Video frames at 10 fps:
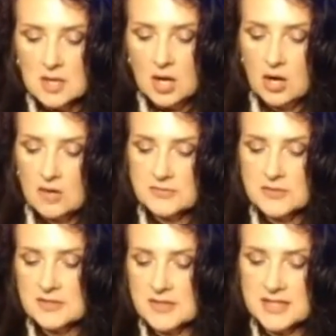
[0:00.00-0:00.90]

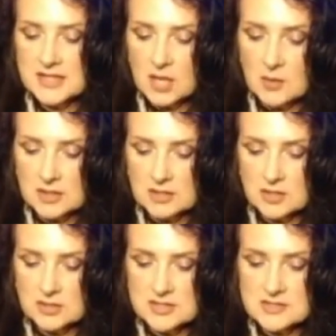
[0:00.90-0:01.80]
Often they go
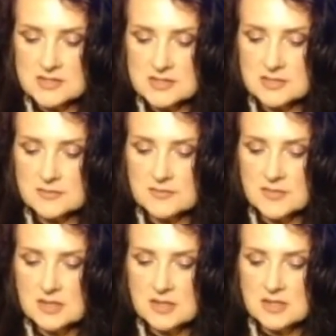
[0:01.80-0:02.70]
unnoticed.
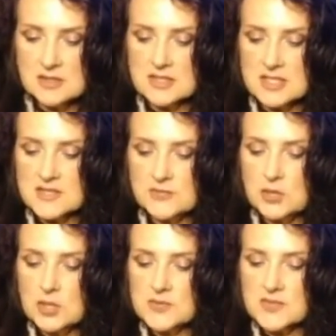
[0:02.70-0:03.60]
These
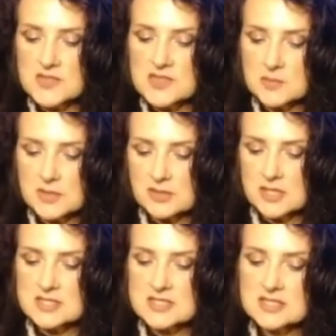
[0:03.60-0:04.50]
forms of
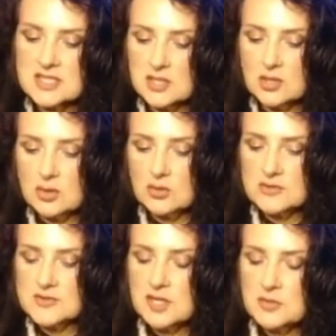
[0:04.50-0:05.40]
spirit can
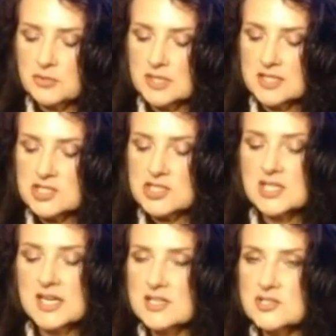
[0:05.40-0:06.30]
also bring
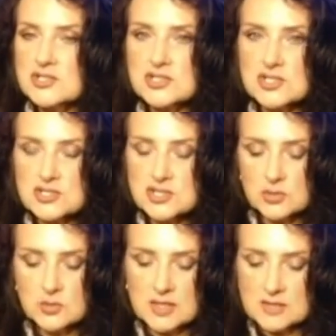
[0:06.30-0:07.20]
change
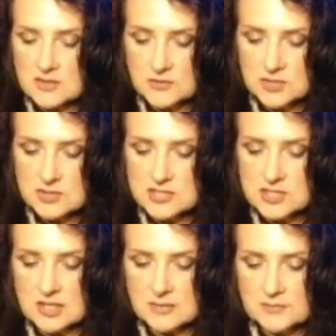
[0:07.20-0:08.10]
to one's
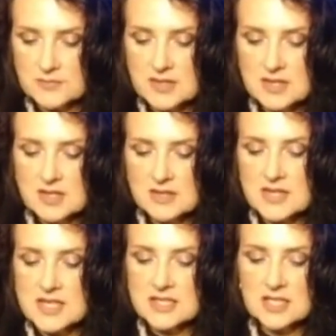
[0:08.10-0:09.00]
future.
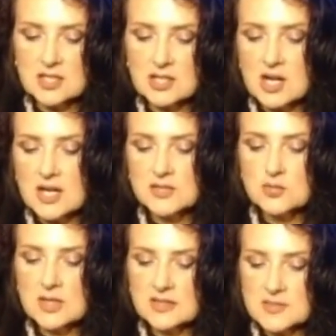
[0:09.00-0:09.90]
They can guide
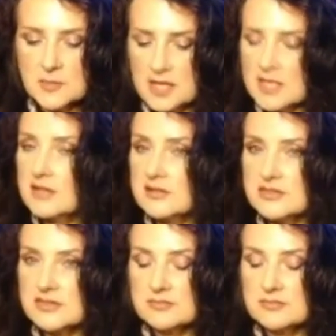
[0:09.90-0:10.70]
one's path.